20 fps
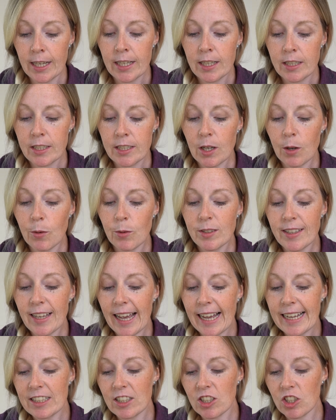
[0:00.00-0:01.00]
You don't want to
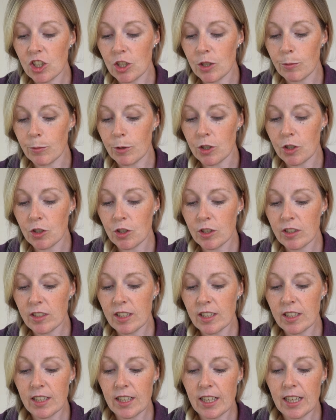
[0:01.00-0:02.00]
add too much, just
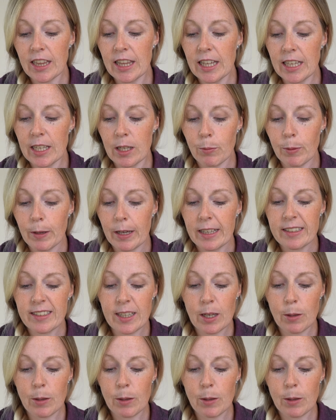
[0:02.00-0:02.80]
a little bit, say